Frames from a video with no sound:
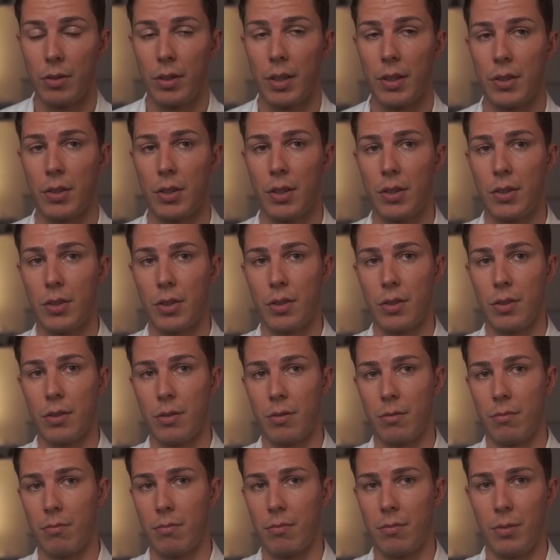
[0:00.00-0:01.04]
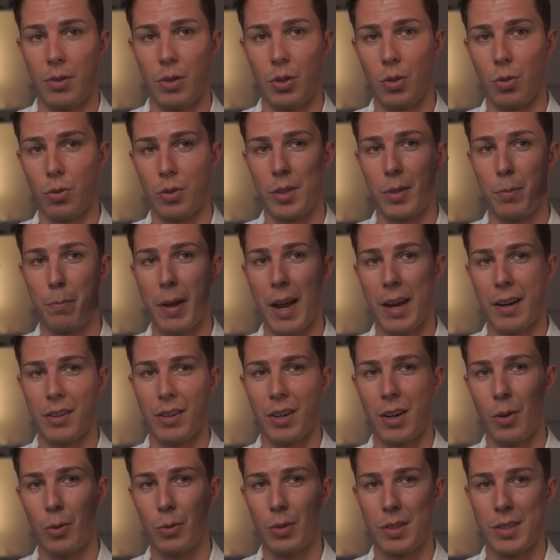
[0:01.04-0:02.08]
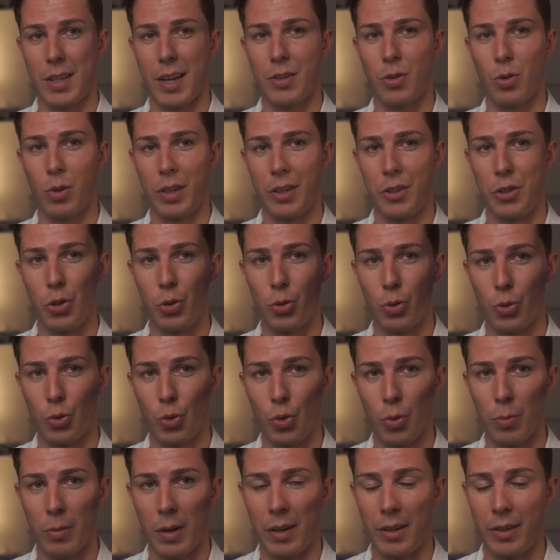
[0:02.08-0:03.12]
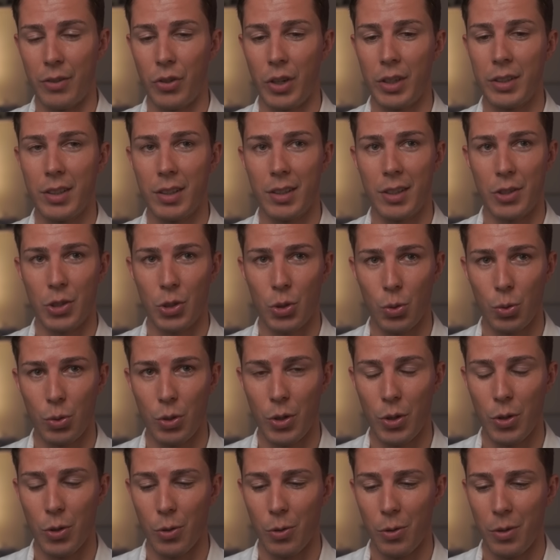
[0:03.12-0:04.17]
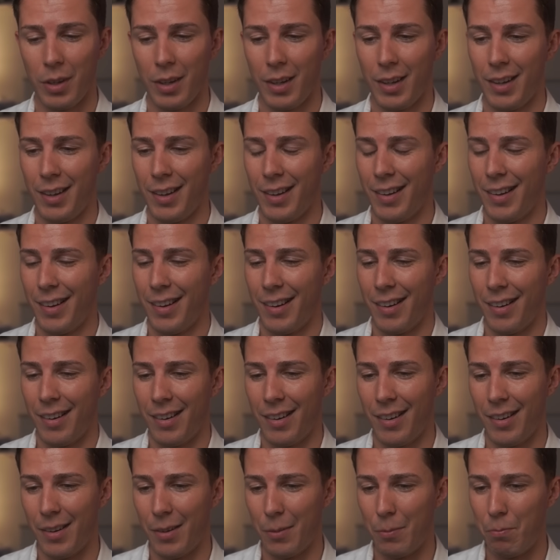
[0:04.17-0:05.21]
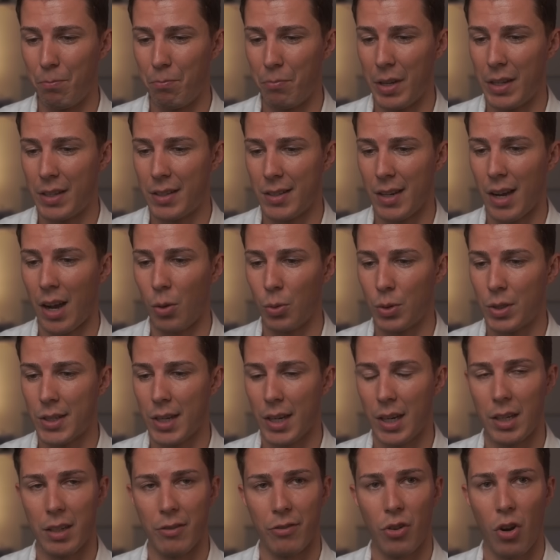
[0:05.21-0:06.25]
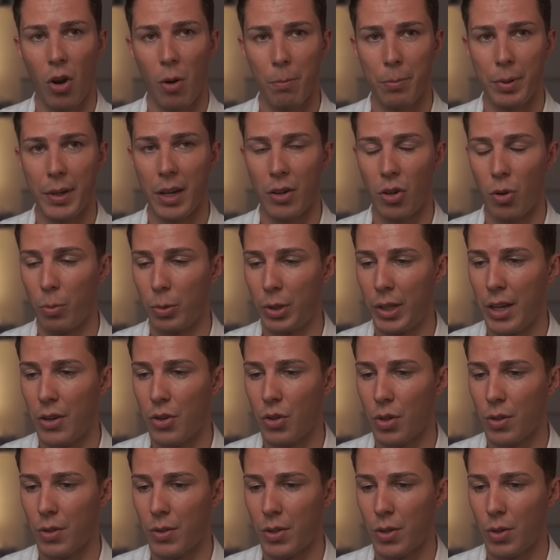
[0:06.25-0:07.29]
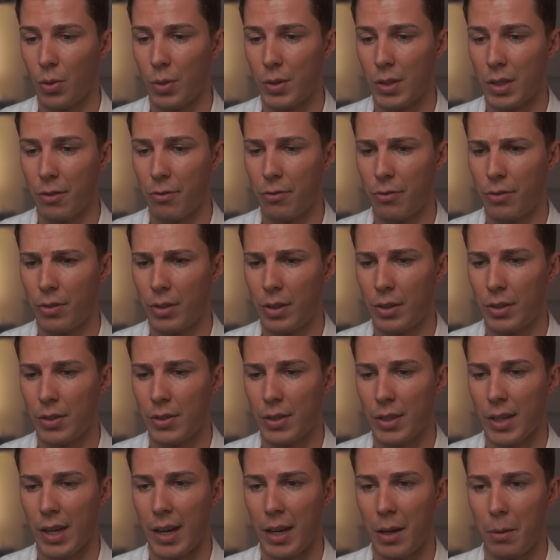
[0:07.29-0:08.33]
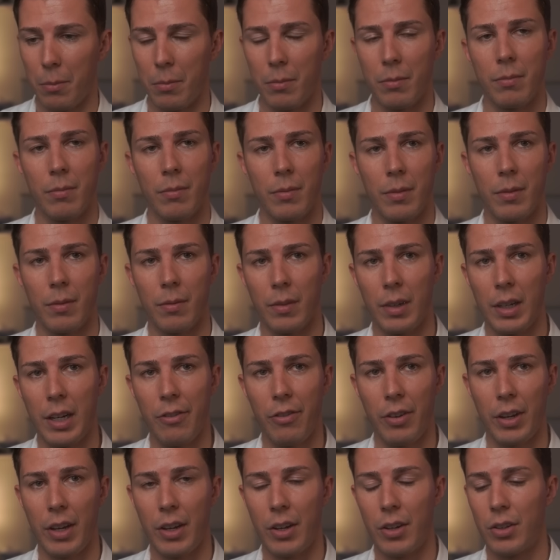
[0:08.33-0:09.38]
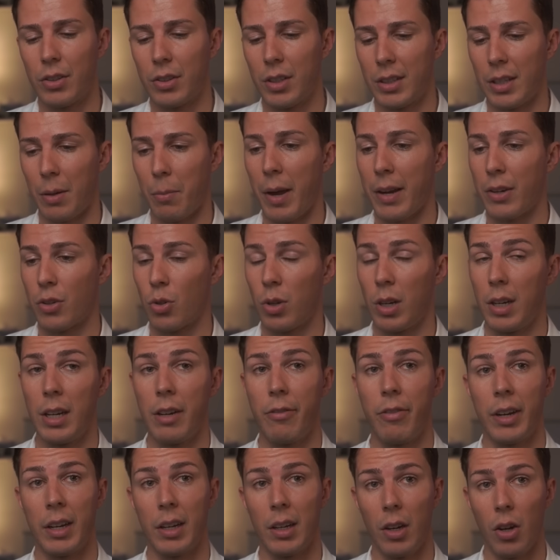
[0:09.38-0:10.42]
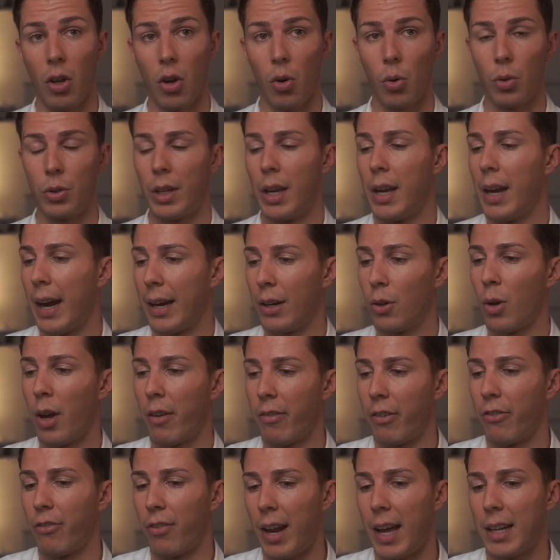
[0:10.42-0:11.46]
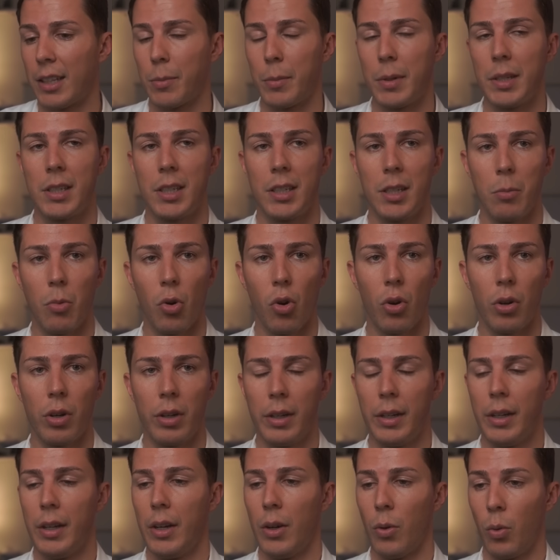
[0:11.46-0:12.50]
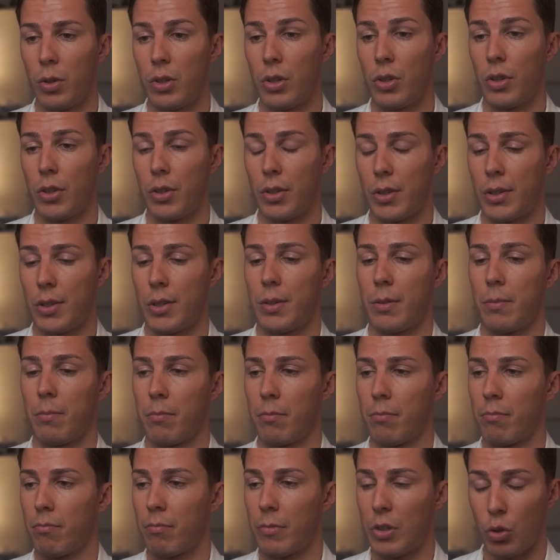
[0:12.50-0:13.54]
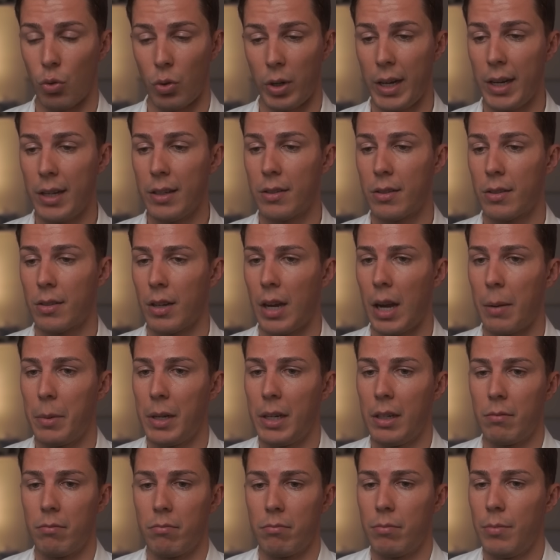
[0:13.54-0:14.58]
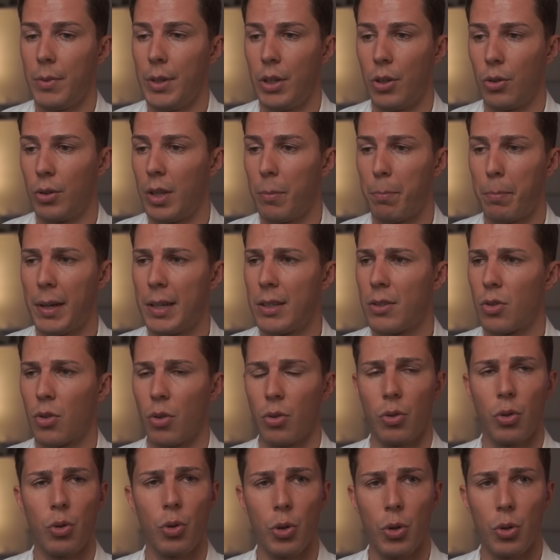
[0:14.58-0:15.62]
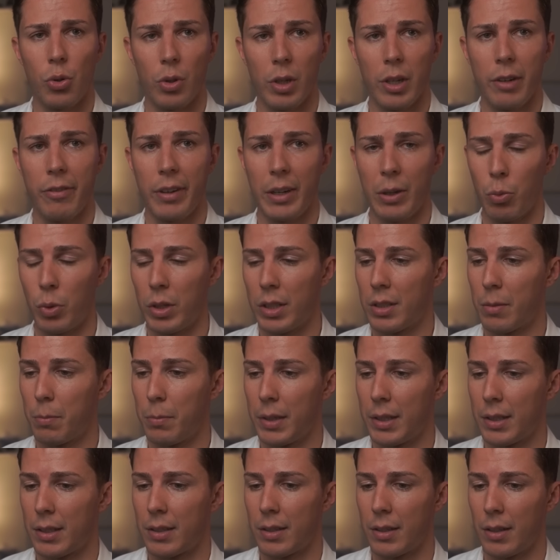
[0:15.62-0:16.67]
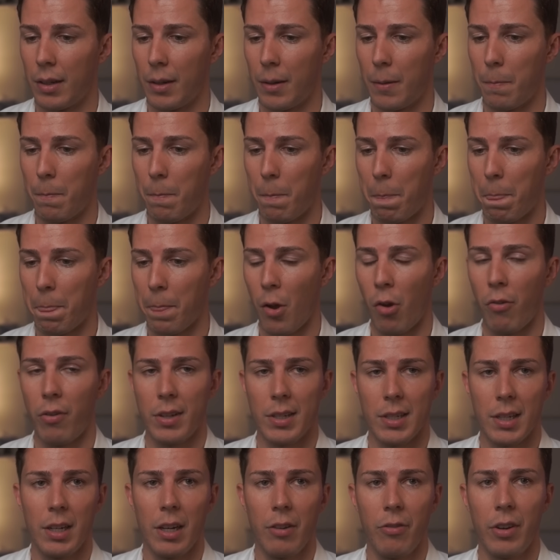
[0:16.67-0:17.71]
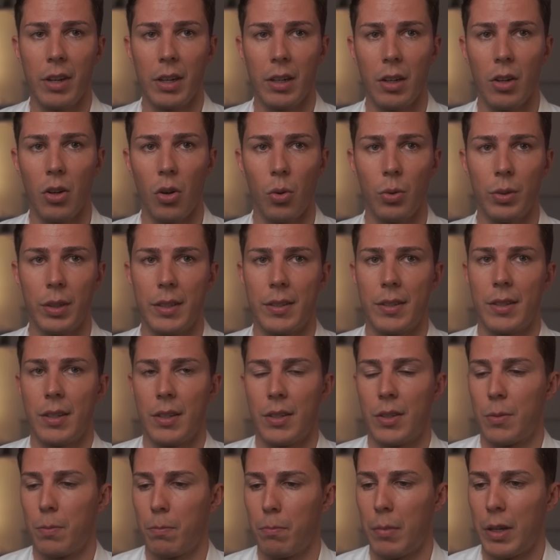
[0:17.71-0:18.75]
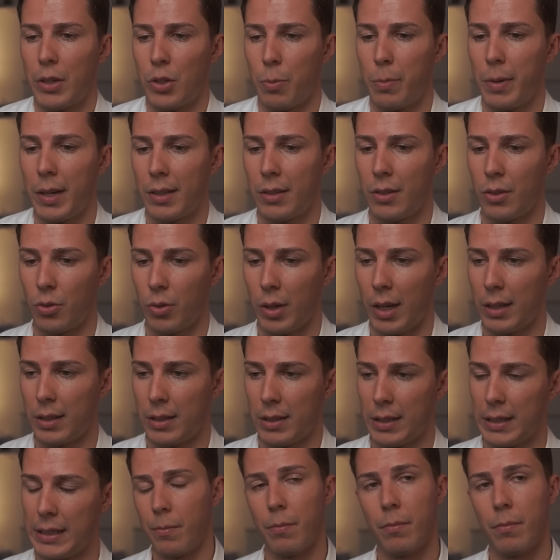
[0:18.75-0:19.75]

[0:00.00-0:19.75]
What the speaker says: This is, this background is actually a new room. I rented a studio. It's outside of company accommodation, so it's the first time living here that I'm actually living alone. I don't have a flatmate anymore, which is great. I mean, depends on who you're living with, but obviously living alone is much better, right?